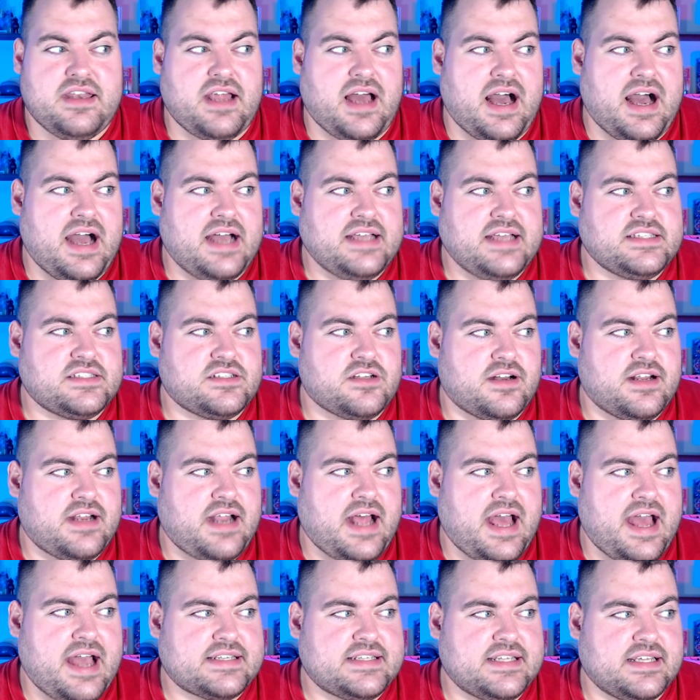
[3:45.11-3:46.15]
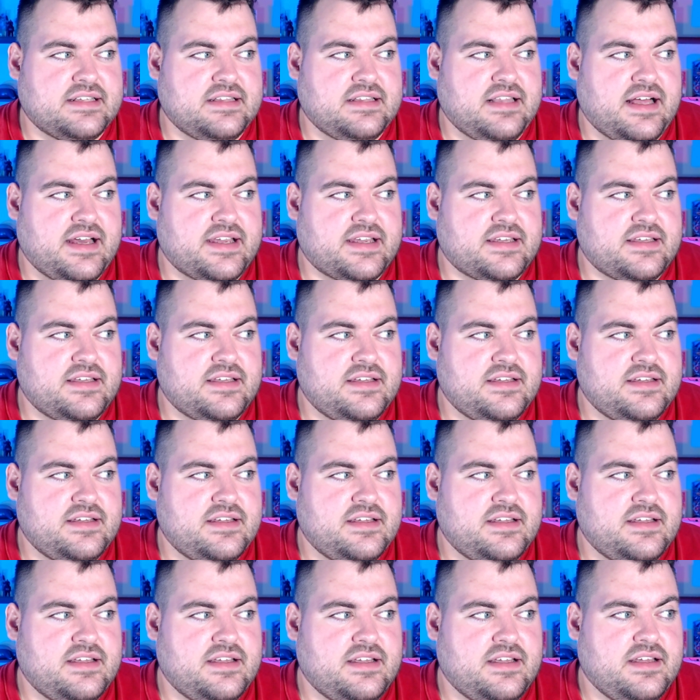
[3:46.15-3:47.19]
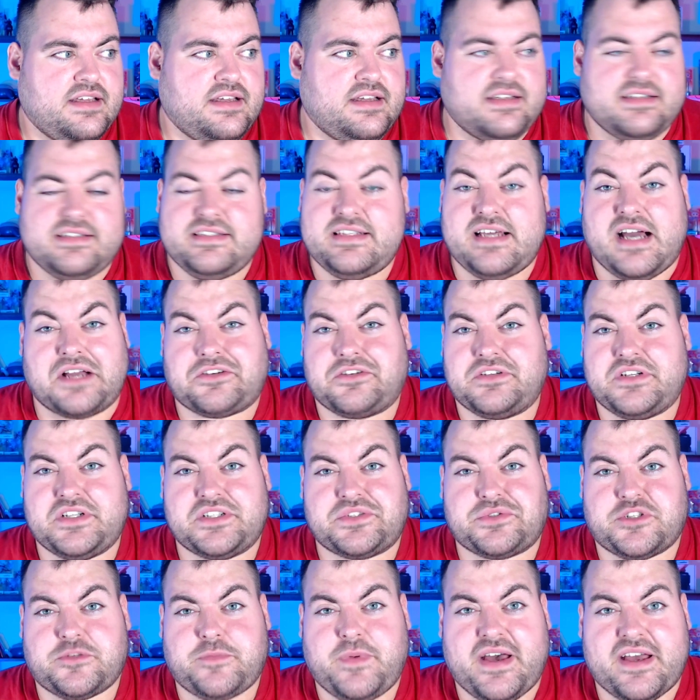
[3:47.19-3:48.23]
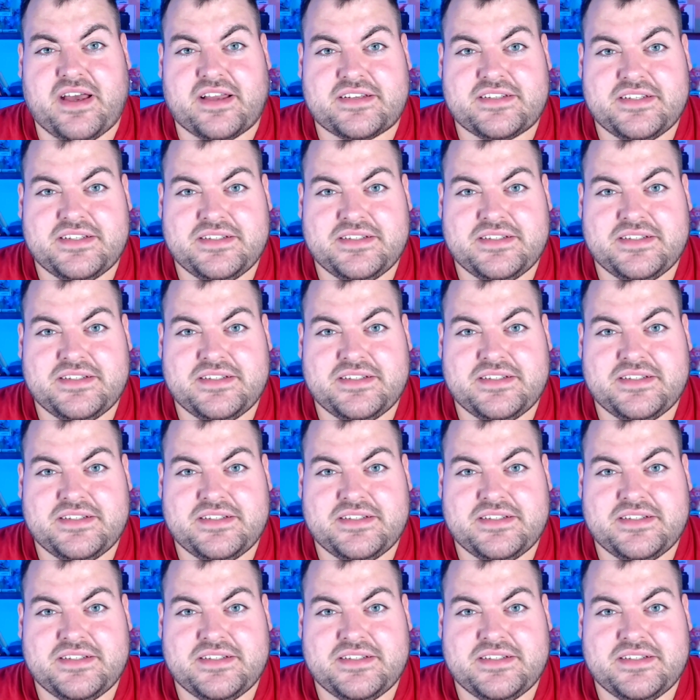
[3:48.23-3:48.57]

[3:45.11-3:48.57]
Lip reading: I started acting like Dr. Disrespect,